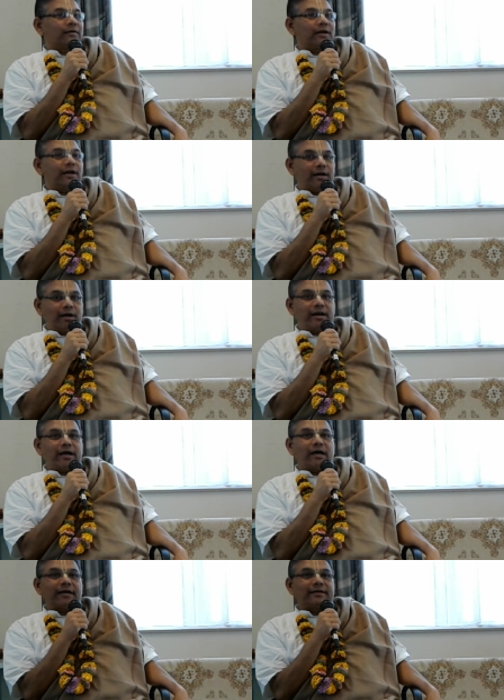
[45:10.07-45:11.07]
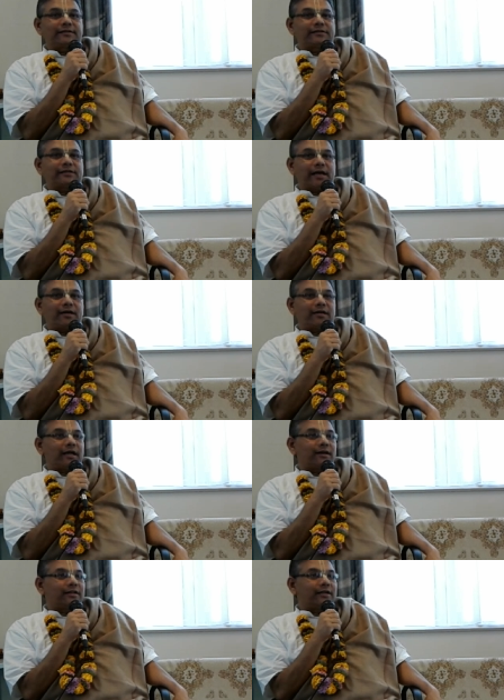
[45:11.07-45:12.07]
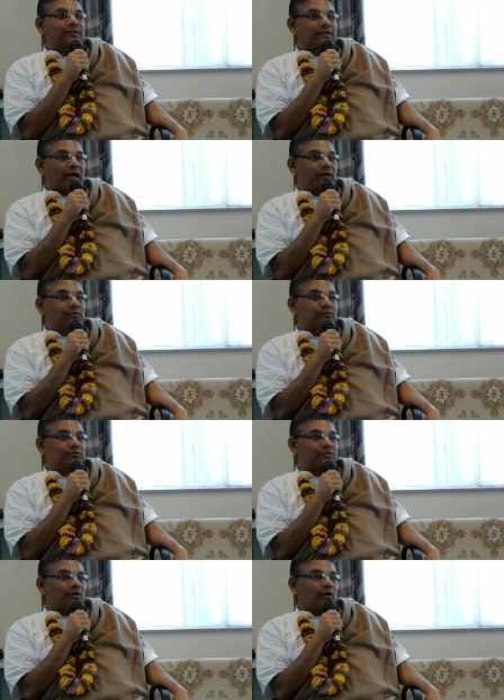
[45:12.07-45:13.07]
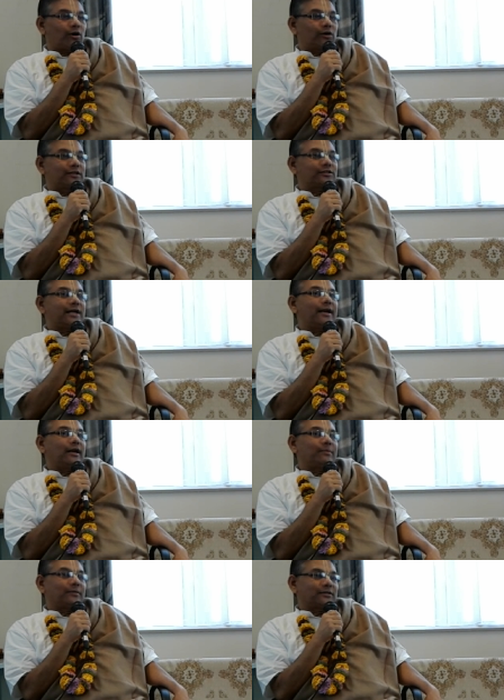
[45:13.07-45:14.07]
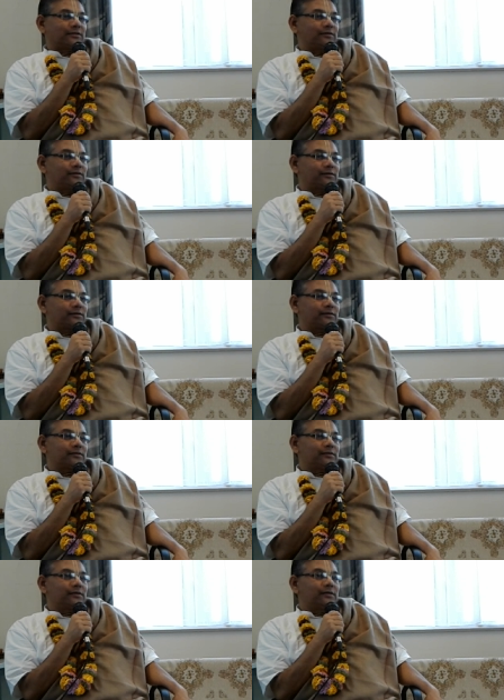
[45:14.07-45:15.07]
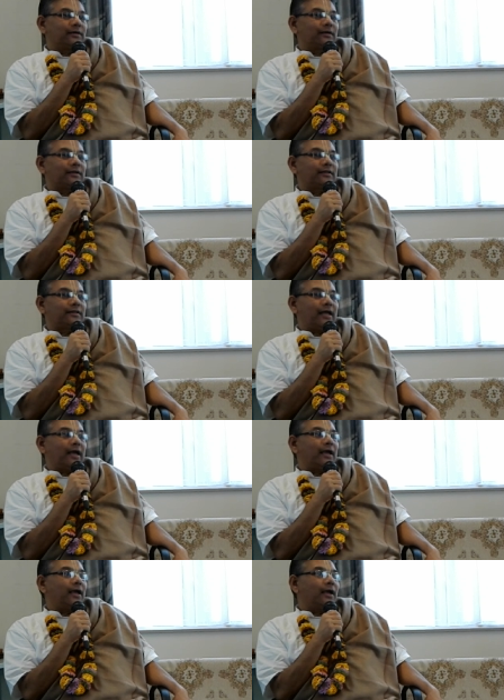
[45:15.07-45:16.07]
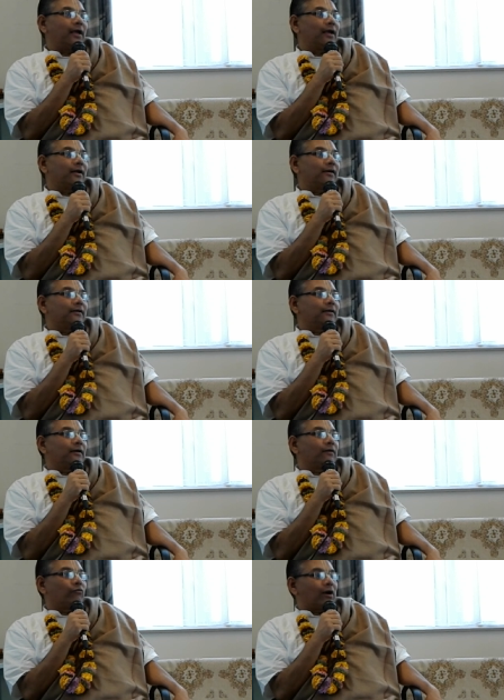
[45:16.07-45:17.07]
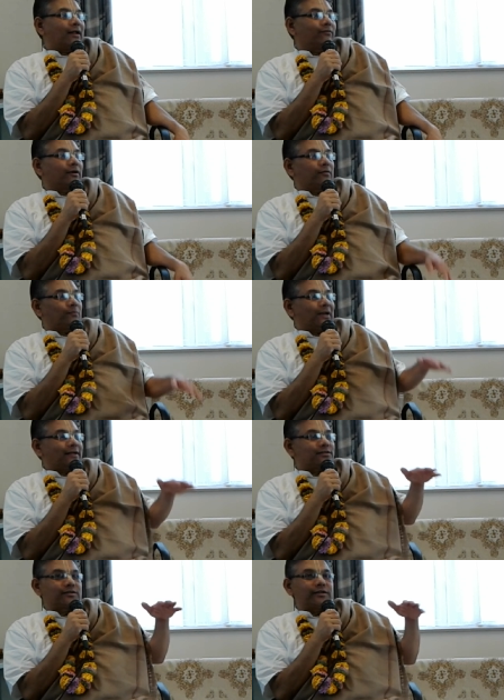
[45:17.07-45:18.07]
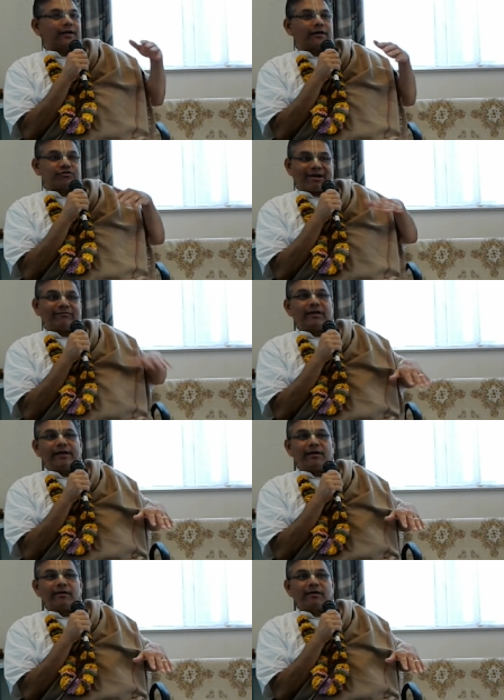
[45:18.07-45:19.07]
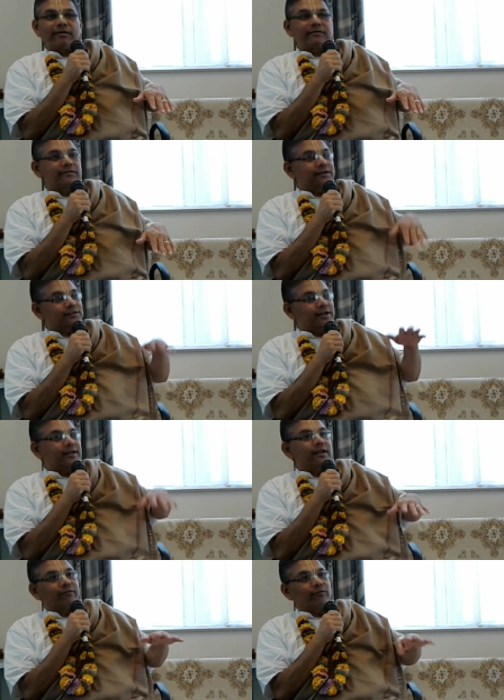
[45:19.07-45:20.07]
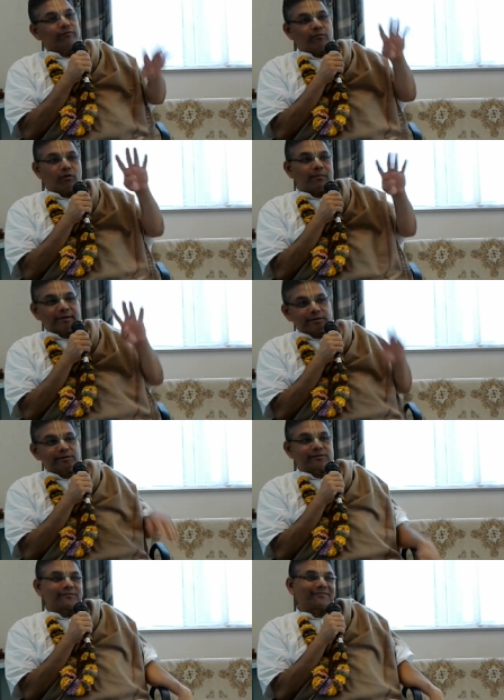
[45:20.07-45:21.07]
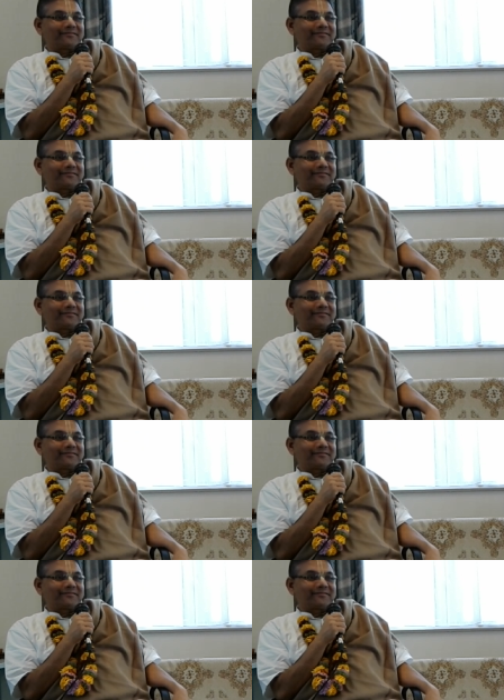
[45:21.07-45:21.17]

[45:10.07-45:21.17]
in India it is said that the sadhus or the saintly persons, they, whatever place they are traveling, they stay there for 4 months.